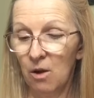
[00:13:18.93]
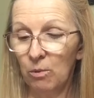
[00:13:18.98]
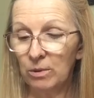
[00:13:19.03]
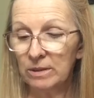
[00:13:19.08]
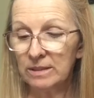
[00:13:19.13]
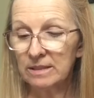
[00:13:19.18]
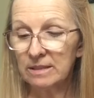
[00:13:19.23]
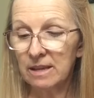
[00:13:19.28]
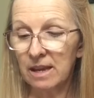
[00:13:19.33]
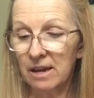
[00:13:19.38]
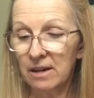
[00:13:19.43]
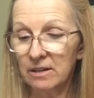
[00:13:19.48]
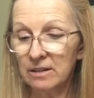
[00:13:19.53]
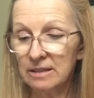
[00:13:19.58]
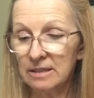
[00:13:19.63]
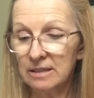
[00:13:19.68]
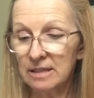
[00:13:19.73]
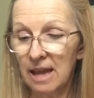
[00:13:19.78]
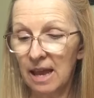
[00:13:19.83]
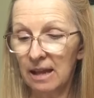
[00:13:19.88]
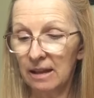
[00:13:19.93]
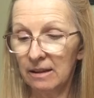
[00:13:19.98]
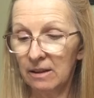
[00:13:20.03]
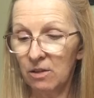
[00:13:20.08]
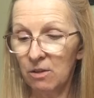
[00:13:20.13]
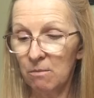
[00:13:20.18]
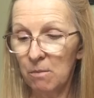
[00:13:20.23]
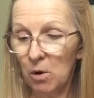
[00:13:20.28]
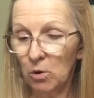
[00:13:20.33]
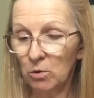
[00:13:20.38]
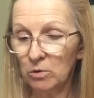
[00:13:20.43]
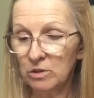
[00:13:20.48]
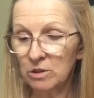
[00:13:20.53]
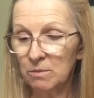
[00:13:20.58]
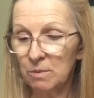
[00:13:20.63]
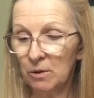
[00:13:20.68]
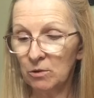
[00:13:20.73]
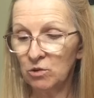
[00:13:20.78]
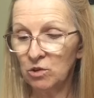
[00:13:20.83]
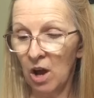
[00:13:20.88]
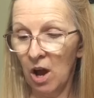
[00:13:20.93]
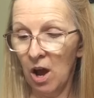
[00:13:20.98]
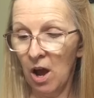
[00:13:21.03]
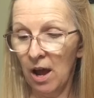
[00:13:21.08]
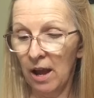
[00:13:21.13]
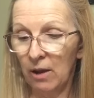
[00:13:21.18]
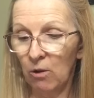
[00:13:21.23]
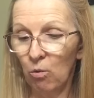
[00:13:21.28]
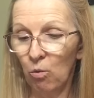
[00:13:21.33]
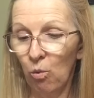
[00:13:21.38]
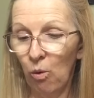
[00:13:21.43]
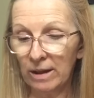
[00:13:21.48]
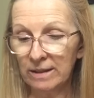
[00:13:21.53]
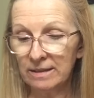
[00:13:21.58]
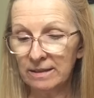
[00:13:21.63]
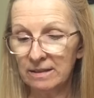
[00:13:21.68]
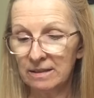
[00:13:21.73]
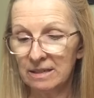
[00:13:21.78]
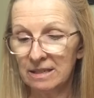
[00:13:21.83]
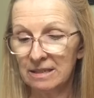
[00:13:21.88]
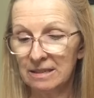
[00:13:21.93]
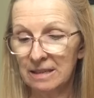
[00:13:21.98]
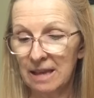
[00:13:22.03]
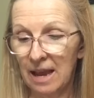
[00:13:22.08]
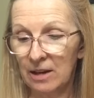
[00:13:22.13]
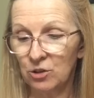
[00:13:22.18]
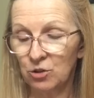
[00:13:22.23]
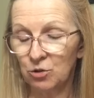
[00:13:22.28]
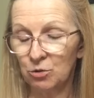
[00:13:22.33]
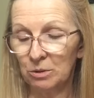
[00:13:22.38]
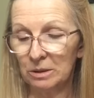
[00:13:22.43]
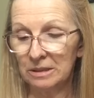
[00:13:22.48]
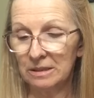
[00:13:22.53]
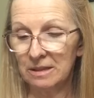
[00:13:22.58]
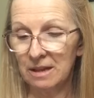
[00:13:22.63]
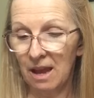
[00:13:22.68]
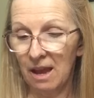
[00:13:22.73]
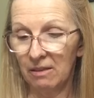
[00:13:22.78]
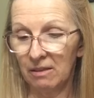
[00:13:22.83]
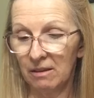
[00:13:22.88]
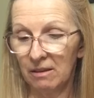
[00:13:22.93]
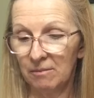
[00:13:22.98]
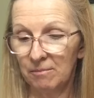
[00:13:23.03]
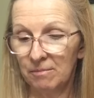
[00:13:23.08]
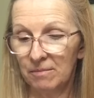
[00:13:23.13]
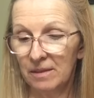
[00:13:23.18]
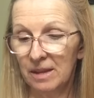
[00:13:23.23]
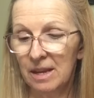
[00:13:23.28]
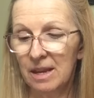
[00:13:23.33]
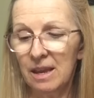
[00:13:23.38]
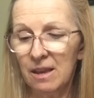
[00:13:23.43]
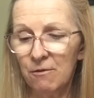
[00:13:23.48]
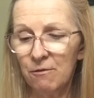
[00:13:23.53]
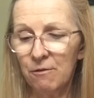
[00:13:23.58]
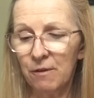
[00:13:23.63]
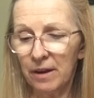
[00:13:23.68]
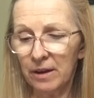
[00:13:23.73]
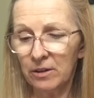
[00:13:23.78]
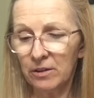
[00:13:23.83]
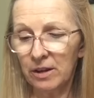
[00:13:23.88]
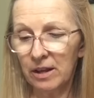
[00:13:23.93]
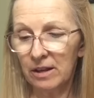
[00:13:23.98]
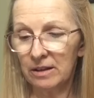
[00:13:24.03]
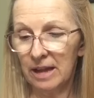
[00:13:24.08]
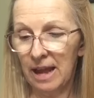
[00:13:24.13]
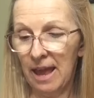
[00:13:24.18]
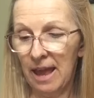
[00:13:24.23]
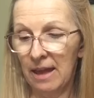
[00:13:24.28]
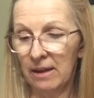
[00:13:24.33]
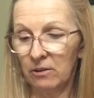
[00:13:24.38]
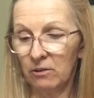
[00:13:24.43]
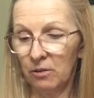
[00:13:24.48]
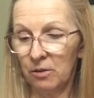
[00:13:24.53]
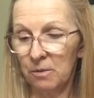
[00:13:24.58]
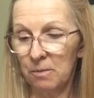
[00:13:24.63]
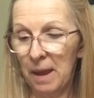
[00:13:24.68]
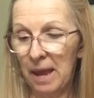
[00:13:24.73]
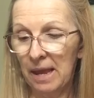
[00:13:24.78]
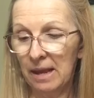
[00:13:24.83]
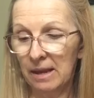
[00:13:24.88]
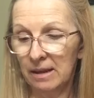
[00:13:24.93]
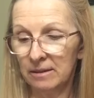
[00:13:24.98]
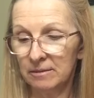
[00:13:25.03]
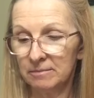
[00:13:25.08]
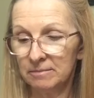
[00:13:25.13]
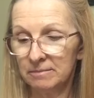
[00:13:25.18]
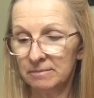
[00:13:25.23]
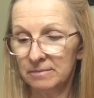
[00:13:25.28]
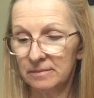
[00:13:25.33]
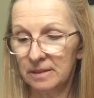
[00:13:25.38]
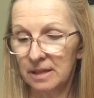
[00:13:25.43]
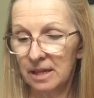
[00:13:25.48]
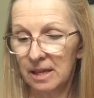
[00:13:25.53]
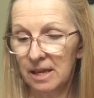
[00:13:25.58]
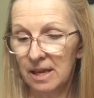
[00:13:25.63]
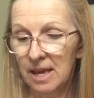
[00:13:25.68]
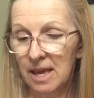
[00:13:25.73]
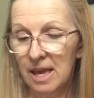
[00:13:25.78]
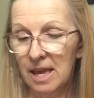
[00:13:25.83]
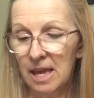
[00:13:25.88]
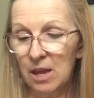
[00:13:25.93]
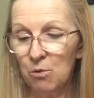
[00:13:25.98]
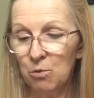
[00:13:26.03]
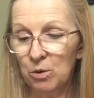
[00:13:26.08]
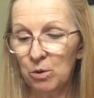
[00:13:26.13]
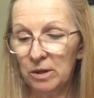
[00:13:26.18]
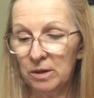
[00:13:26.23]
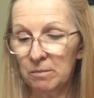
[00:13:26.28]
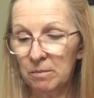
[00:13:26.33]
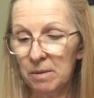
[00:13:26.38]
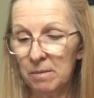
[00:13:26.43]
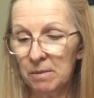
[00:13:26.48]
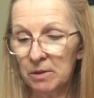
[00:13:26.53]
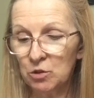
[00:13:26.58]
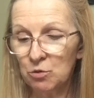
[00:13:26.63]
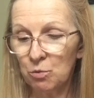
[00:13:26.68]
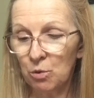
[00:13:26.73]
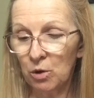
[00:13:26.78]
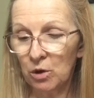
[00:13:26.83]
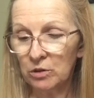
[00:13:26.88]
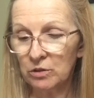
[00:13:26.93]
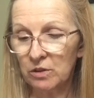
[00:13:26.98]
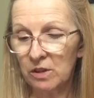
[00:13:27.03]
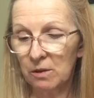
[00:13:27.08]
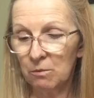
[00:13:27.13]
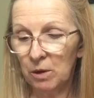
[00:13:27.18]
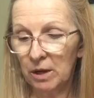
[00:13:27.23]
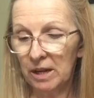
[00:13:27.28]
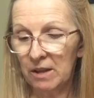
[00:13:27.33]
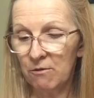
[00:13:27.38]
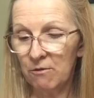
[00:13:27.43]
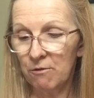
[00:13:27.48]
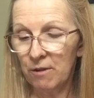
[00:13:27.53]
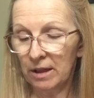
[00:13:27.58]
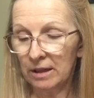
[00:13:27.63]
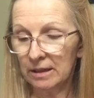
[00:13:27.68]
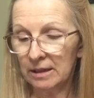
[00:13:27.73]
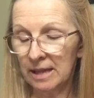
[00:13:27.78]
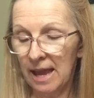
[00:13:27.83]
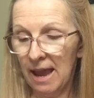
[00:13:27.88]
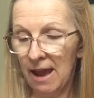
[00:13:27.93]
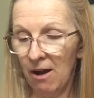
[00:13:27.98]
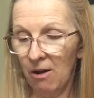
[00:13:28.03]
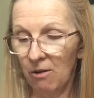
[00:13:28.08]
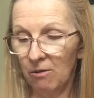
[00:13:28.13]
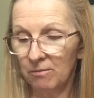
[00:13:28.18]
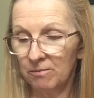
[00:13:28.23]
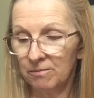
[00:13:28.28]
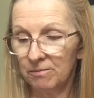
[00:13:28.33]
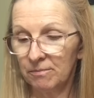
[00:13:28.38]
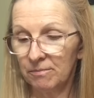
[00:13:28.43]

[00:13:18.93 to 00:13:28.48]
What scared Stanley the most about dying wasn't his actual death. He figured he could handle the pain. It wouldn't be much worse than what he felt now.